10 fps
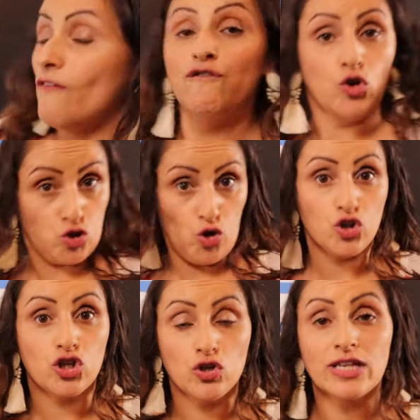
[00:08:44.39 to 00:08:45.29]

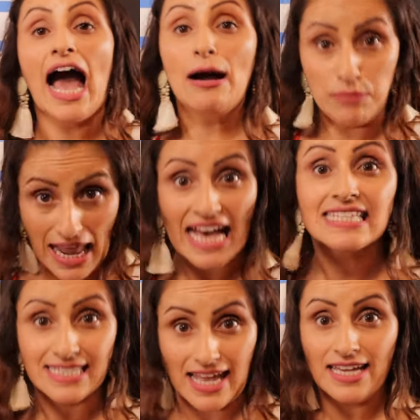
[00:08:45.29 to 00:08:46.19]
Vosotros
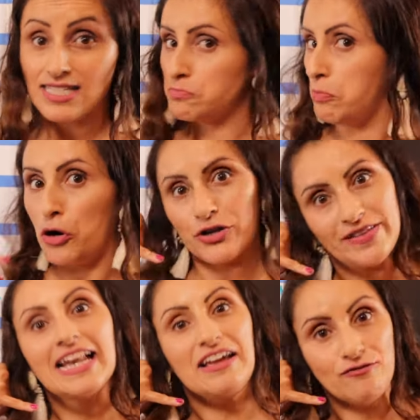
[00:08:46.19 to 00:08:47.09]
hablasteis por
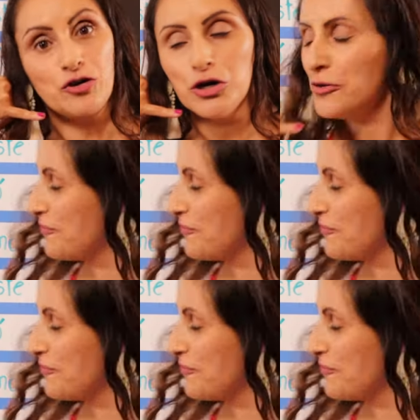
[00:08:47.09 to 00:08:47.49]
teléfono.